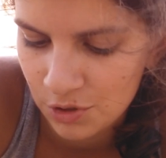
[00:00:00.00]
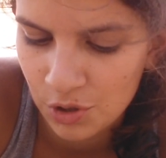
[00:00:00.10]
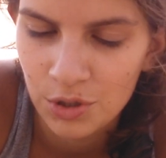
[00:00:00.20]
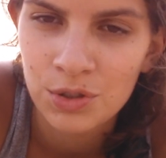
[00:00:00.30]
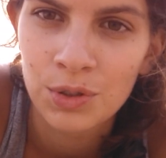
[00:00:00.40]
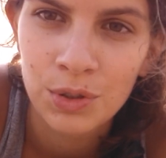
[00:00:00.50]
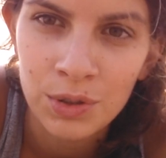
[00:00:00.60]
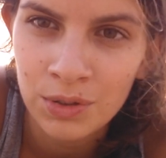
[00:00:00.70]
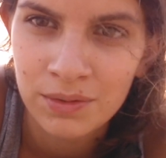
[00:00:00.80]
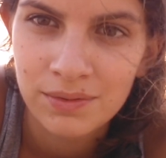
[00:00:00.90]
chose to
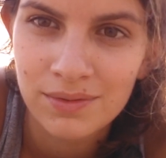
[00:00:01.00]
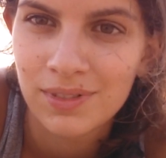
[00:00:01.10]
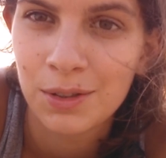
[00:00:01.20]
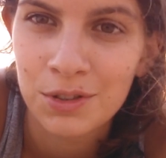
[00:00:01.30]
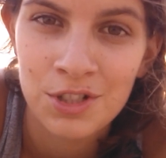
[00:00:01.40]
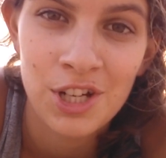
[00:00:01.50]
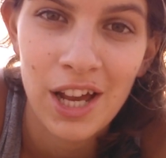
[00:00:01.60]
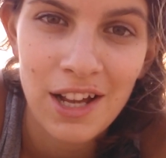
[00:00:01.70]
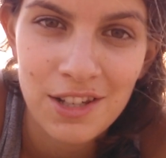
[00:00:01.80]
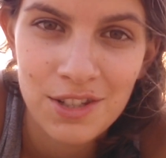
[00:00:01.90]
do. I was a
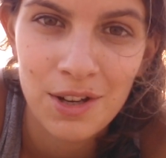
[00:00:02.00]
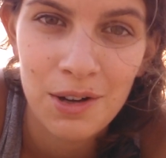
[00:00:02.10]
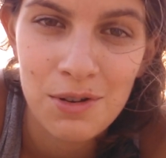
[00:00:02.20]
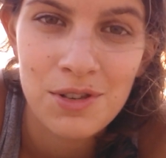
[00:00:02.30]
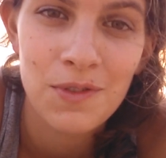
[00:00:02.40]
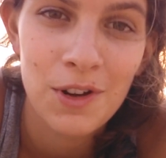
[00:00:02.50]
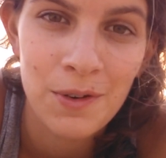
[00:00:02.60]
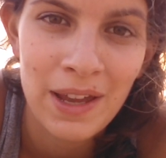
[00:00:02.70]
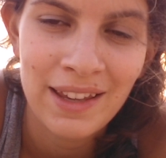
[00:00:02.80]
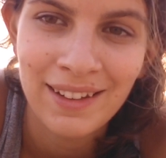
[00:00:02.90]
child, so I was
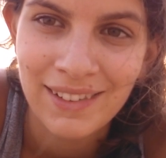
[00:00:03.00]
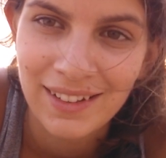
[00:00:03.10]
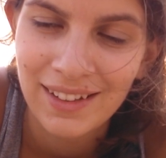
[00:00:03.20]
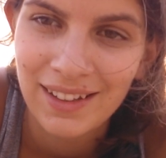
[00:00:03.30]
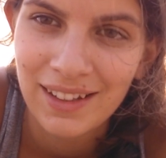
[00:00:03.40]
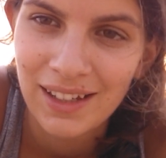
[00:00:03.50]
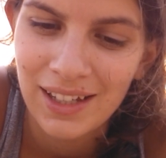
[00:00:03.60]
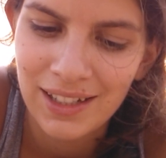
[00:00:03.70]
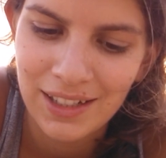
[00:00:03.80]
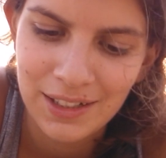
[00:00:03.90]
following.
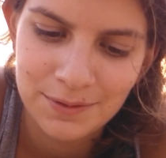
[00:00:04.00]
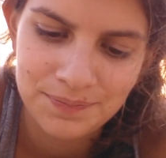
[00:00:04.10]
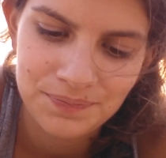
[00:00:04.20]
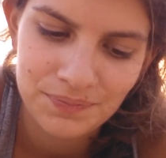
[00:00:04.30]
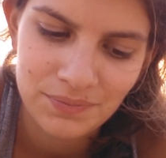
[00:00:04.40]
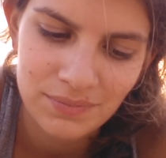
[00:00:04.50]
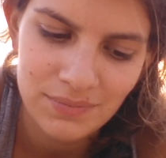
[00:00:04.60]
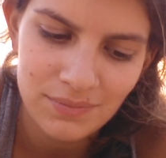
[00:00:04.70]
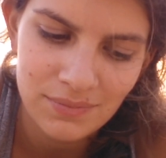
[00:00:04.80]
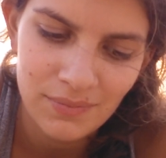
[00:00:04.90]

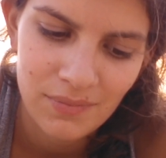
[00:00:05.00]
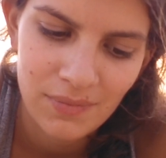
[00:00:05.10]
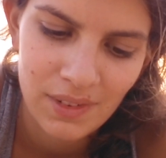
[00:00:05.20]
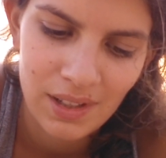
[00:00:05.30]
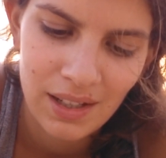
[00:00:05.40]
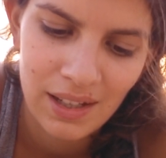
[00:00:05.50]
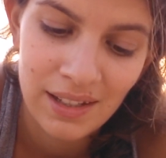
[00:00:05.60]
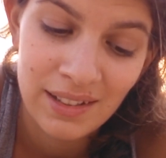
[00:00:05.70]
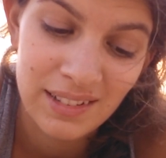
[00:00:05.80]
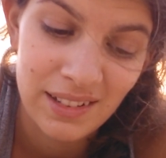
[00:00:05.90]

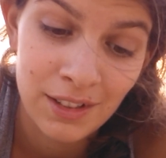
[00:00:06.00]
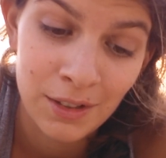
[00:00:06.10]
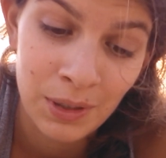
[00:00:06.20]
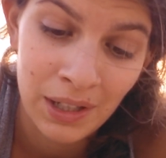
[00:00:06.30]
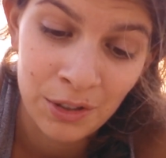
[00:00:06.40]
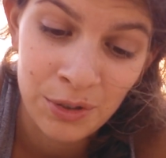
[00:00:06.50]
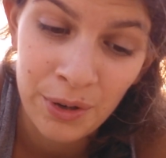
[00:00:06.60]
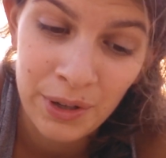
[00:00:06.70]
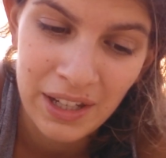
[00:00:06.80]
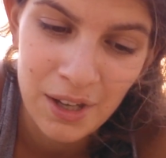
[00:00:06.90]
Well,
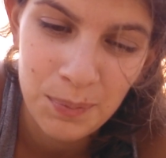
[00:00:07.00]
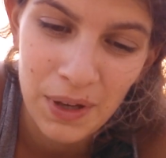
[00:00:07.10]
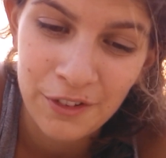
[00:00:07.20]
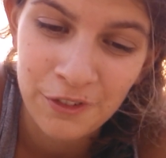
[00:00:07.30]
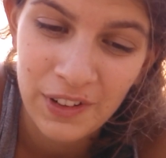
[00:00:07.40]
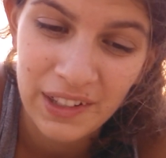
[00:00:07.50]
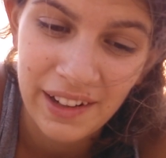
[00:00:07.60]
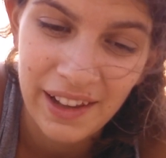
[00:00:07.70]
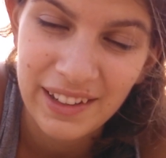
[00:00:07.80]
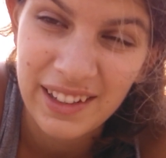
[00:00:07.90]
growing up, I
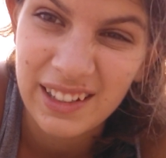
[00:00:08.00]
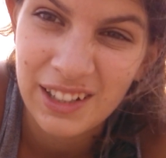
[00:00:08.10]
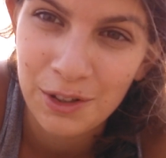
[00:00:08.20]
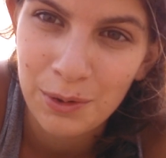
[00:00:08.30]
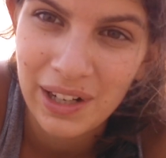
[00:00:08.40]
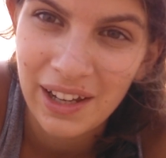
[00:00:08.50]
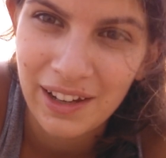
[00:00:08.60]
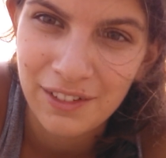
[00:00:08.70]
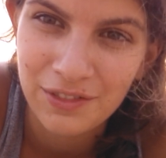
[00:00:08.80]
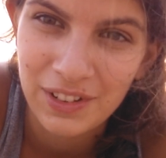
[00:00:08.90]
felt like I didn't really
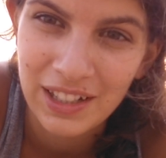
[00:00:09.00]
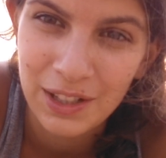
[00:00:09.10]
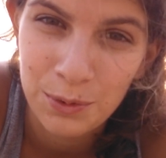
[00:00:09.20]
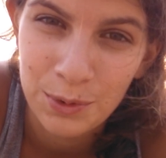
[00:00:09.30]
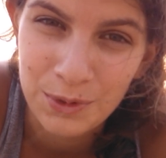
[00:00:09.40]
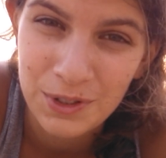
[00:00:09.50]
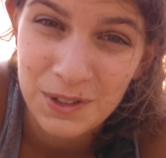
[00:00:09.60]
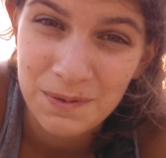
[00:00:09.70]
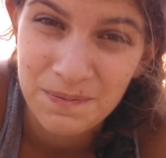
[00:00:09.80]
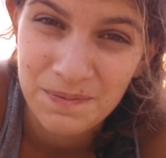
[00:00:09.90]
have any roots.